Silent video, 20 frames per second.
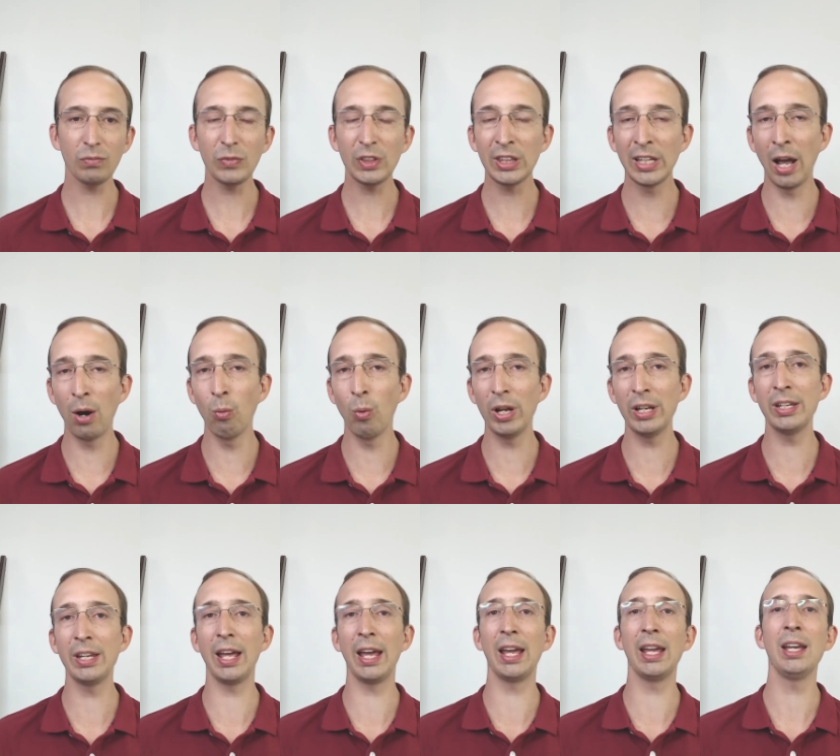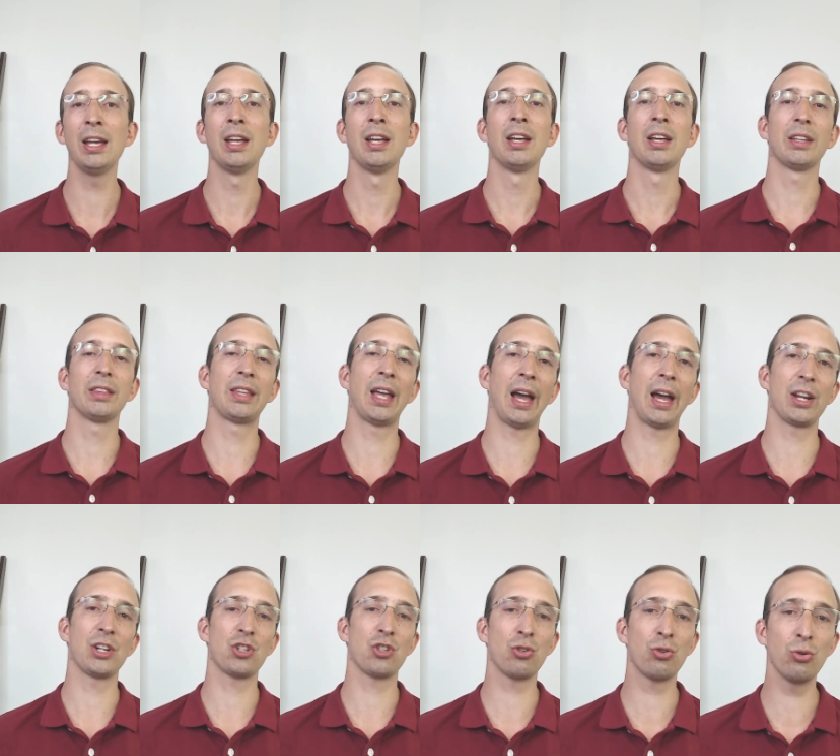Now, one day,
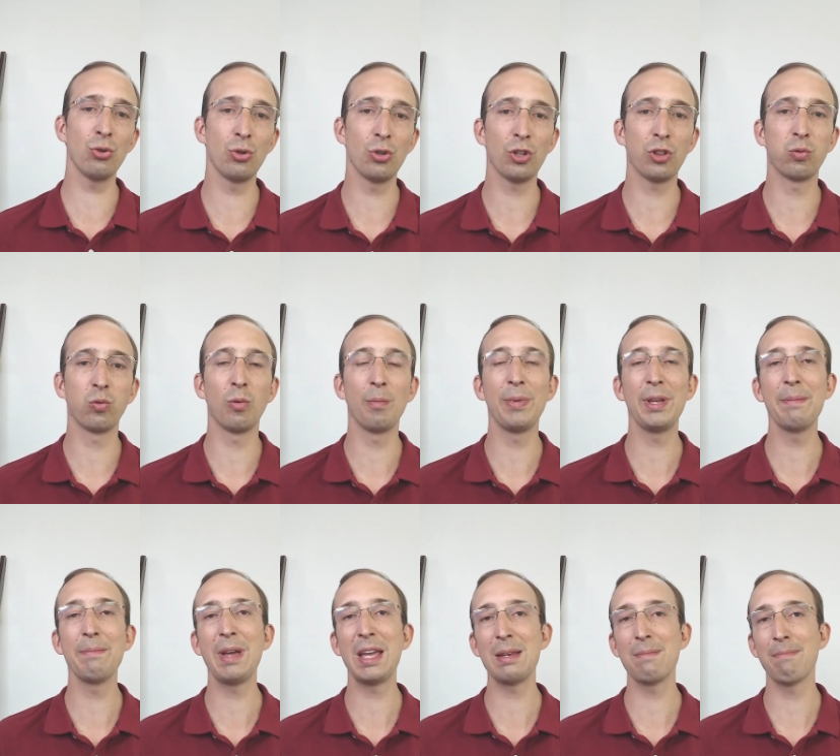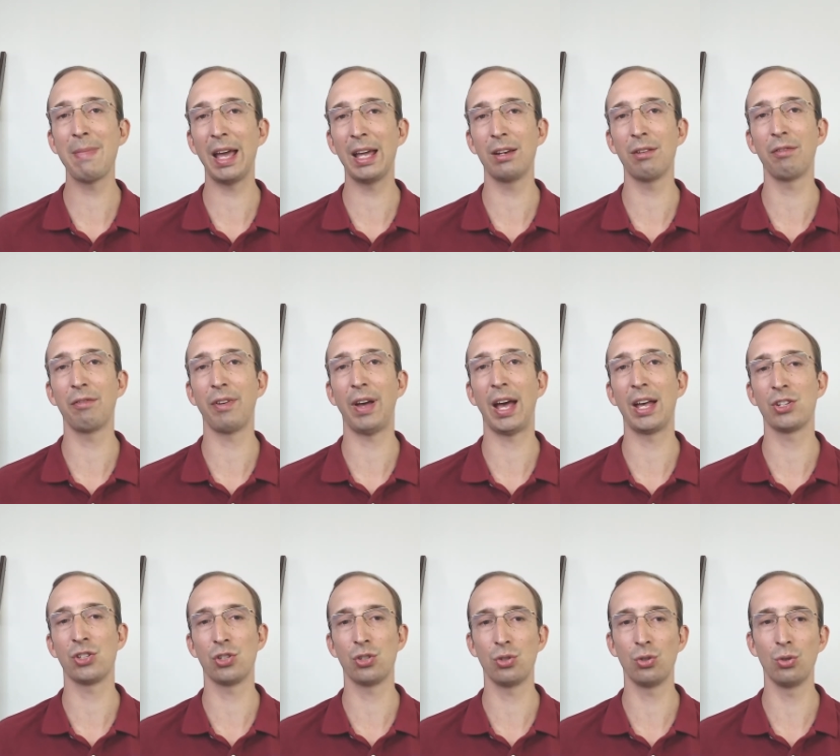that truth will be made
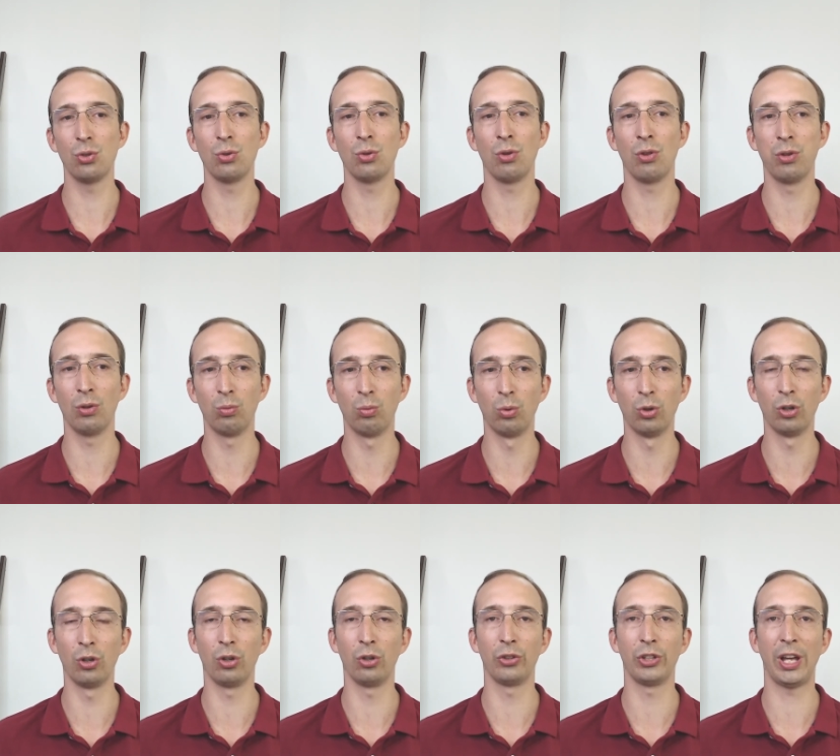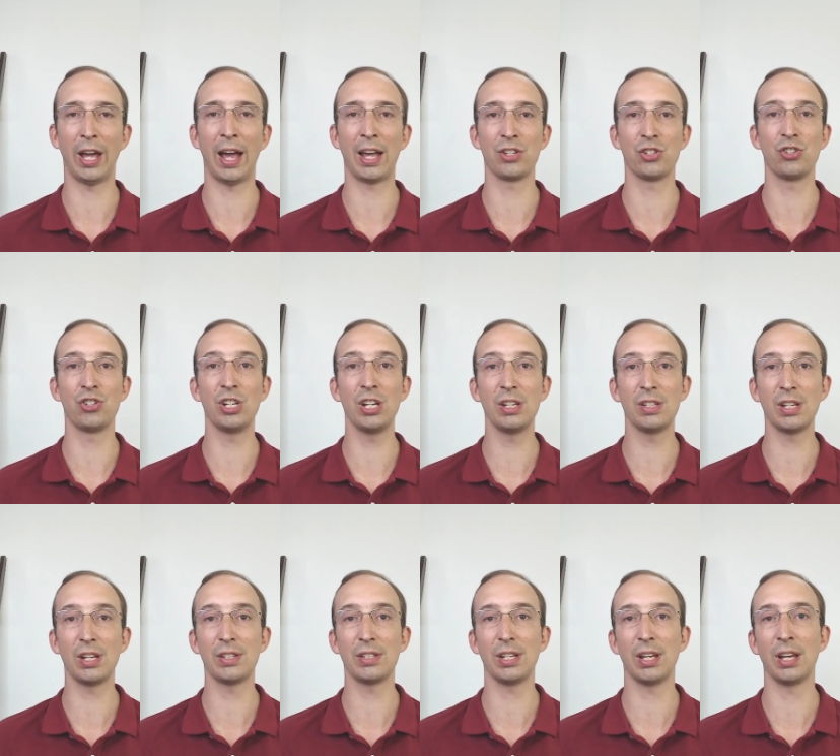manifest to the world as
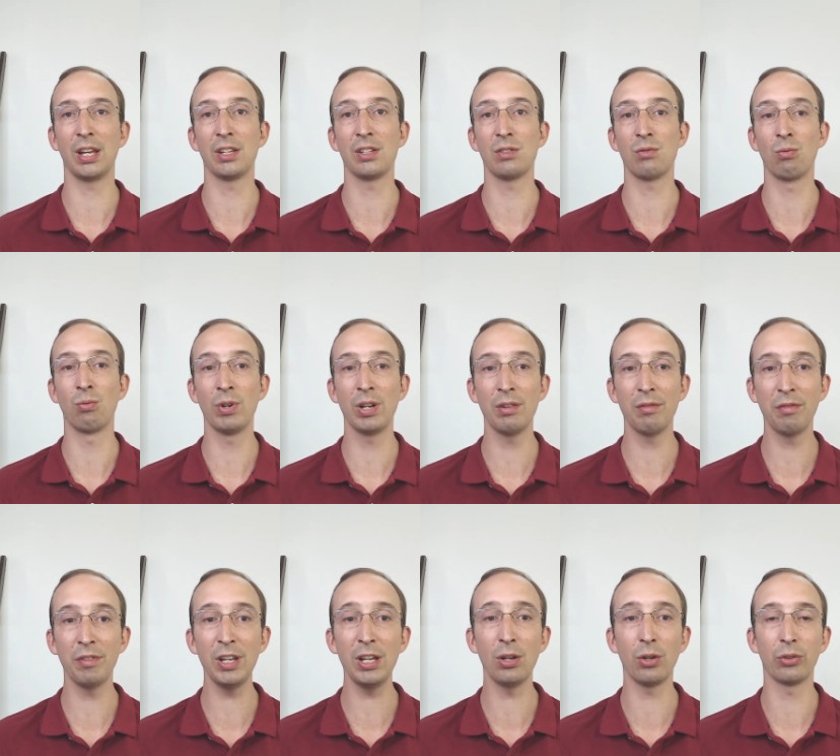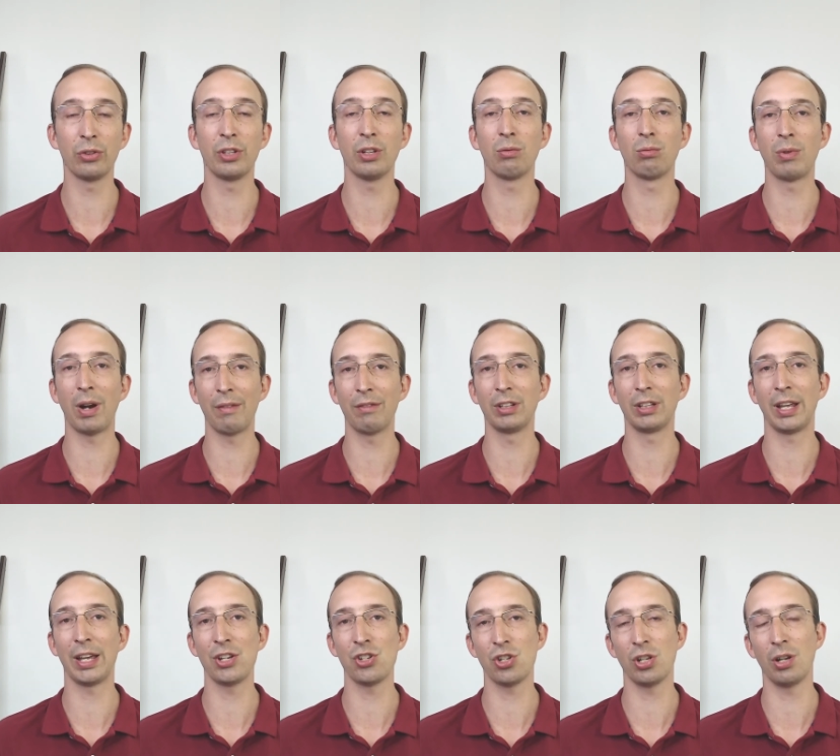Jesus is revealed, the
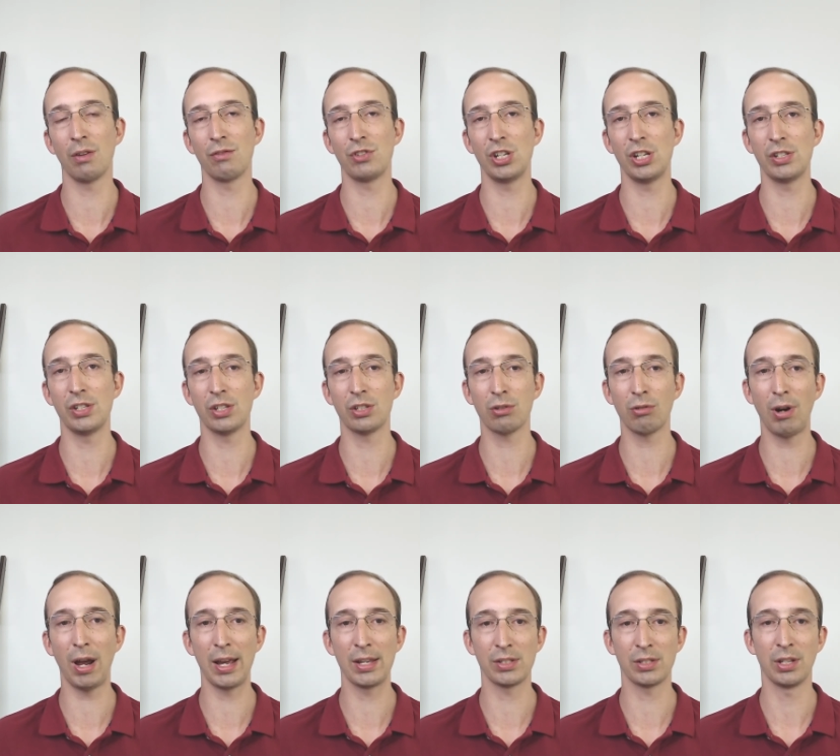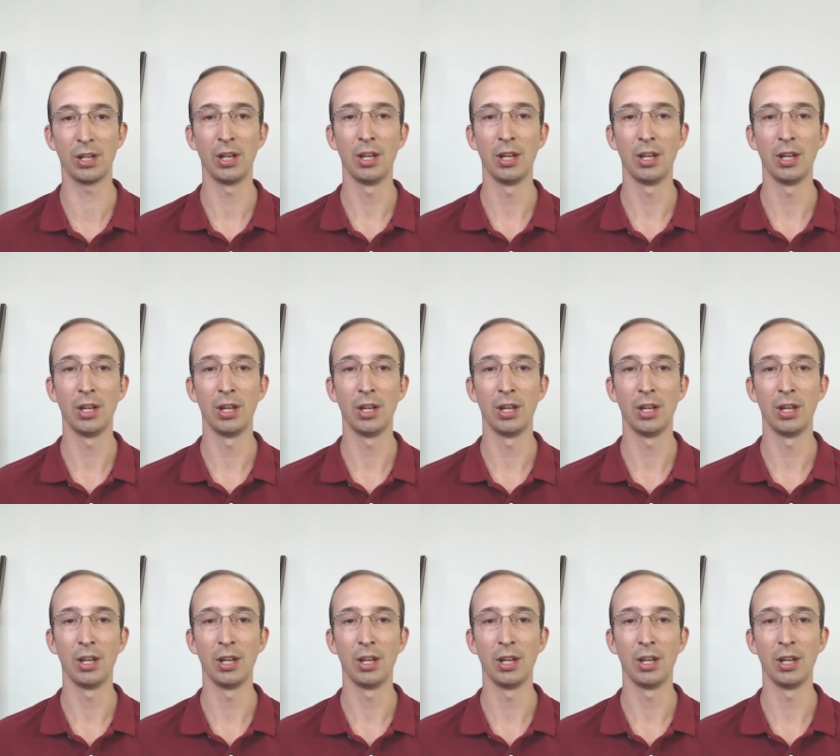revelation of Jesus Christ.